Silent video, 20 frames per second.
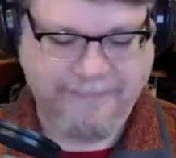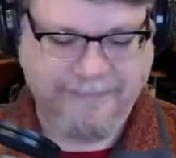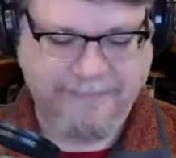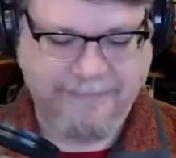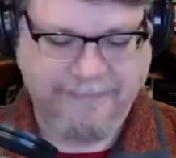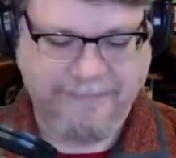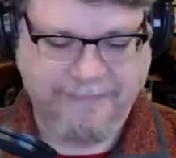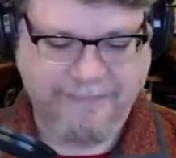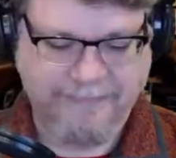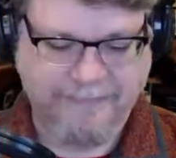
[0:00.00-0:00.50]

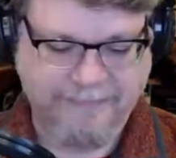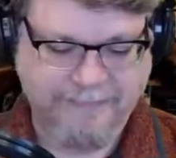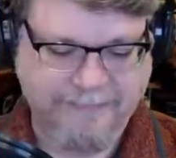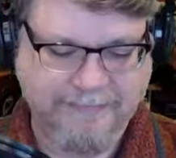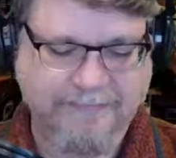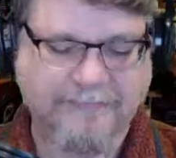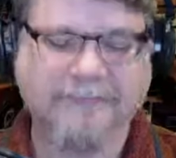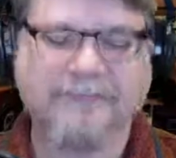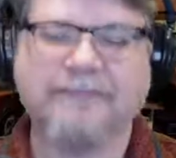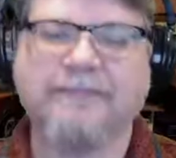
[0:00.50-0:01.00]

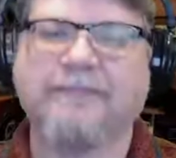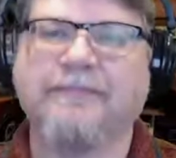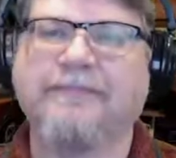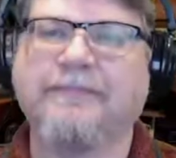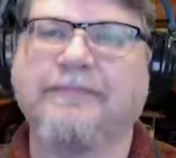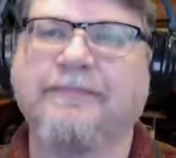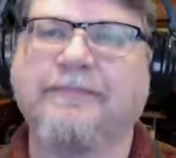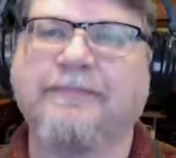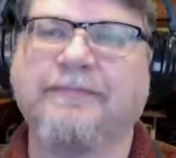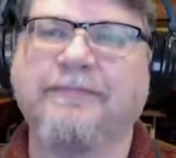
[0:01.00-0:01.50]

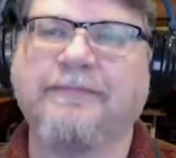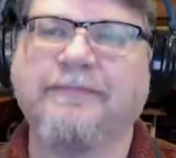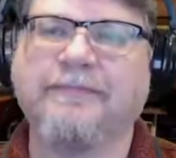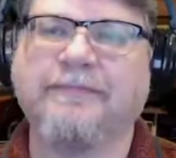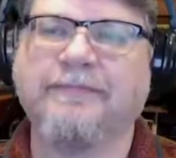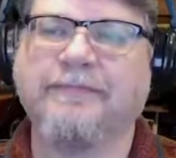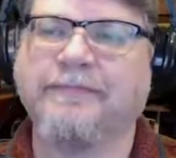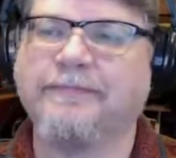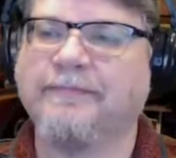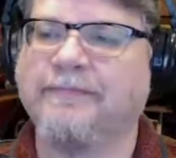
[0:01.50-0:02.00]

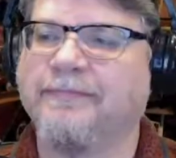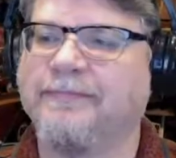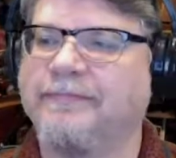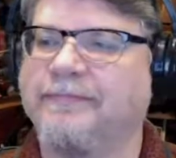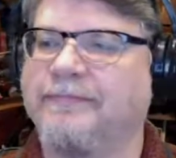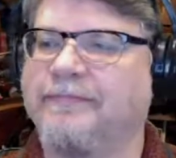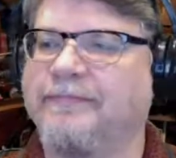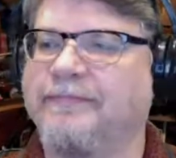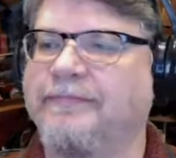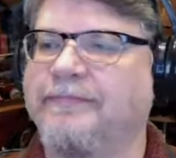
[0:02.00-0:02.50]

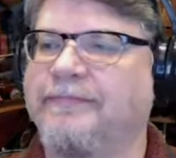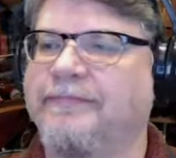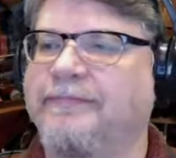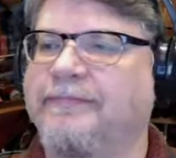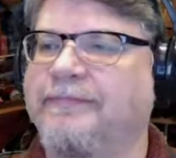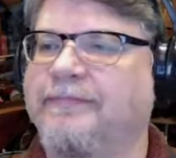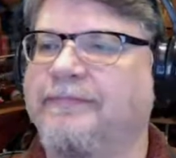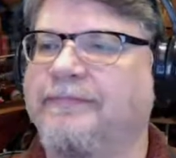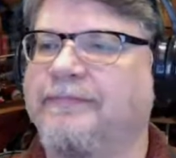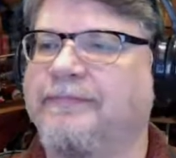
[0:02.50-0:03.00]

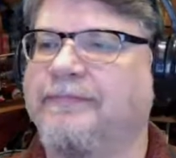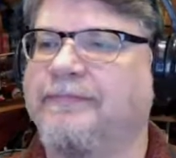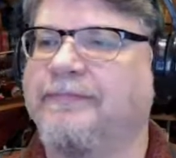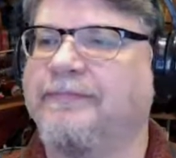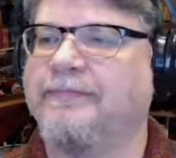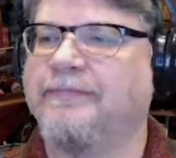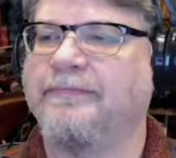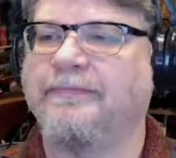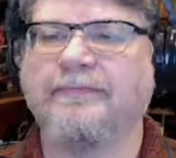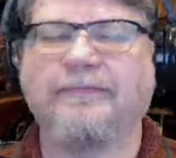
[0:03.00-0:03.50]

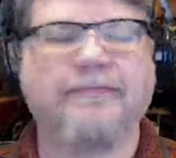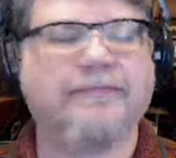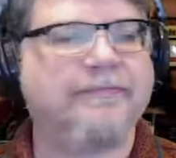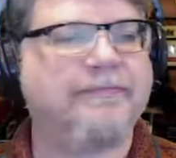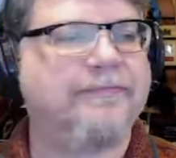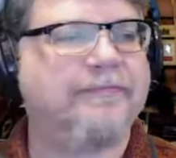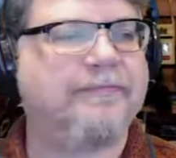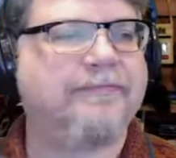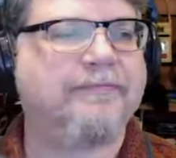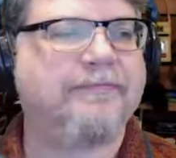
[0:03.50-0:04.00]

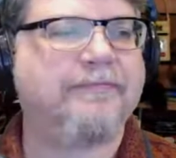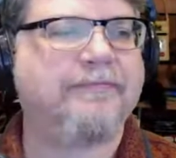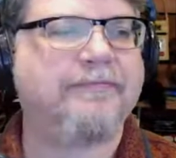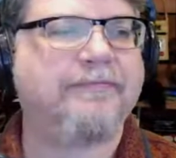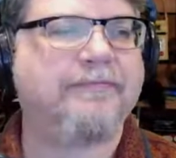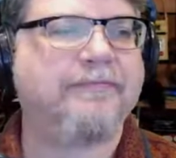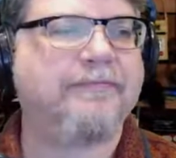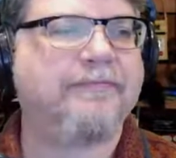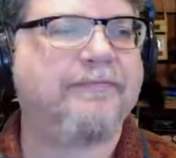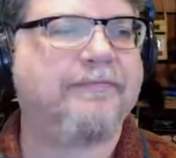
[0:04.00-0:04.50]

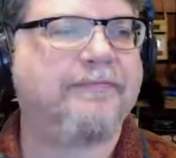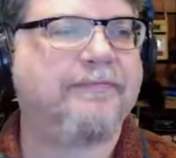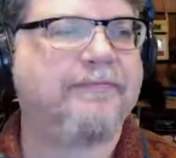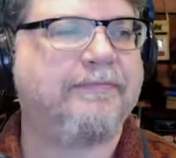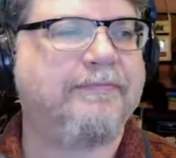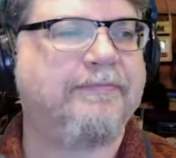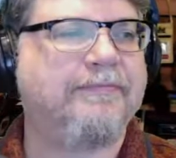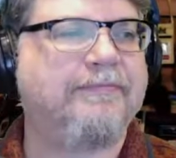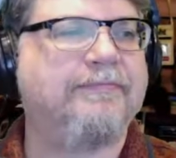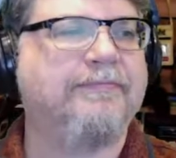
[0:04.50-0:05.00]

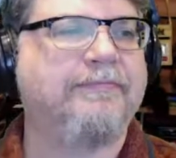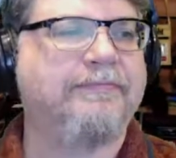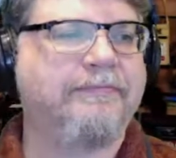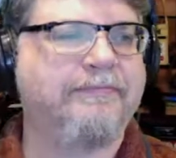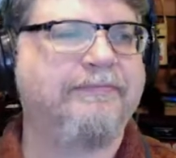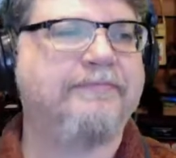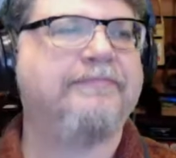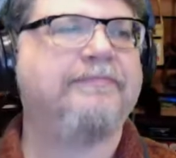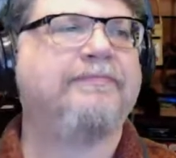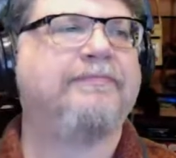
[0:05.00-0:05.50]

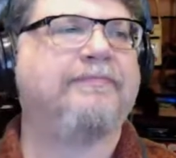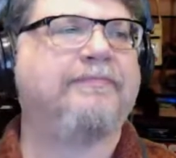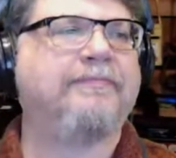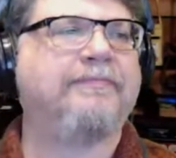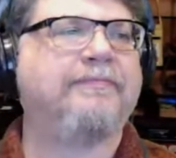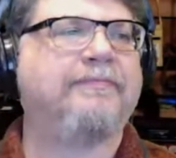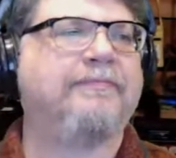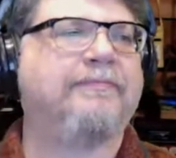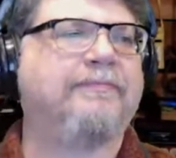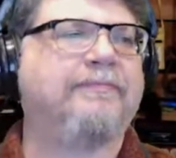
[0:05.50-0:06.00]

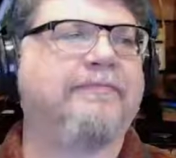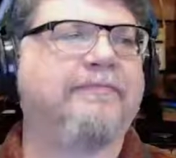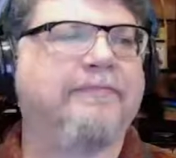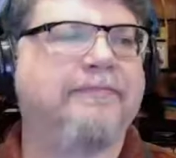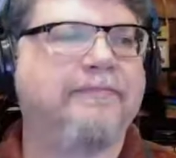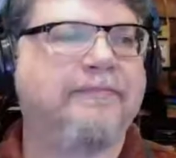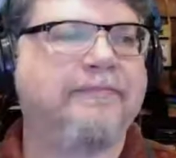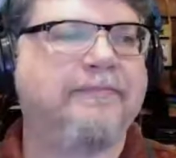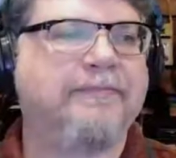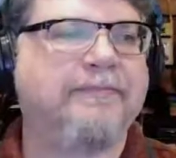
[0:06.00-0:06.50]

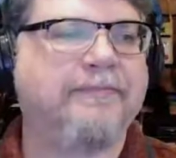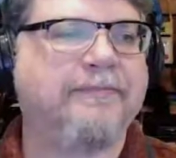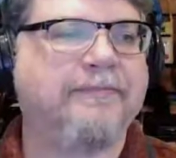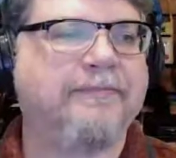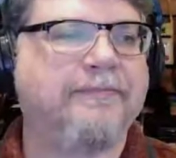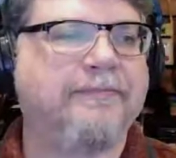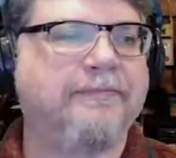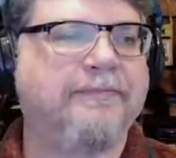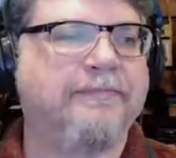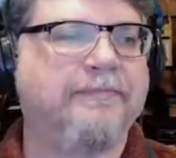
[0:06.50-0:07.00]

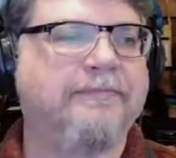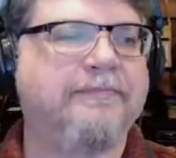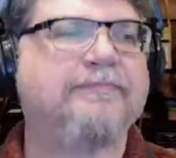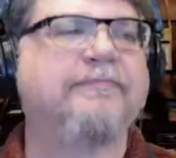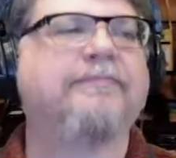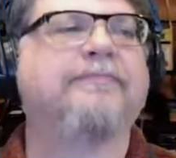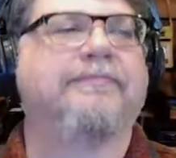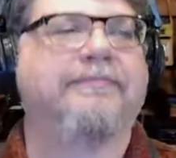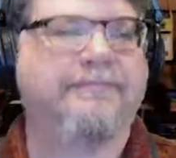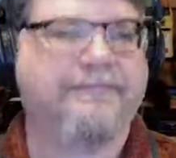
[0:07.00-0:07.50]

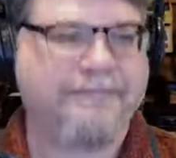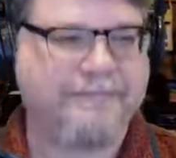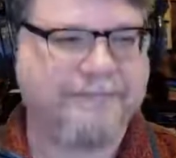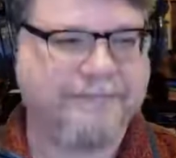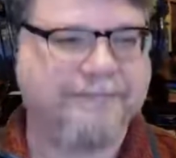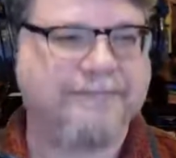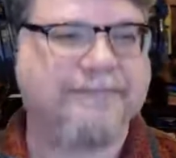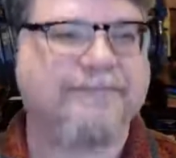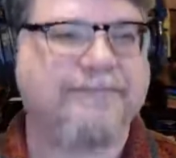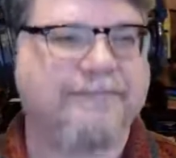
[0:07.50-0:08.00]
No words are spoken by the person on screen.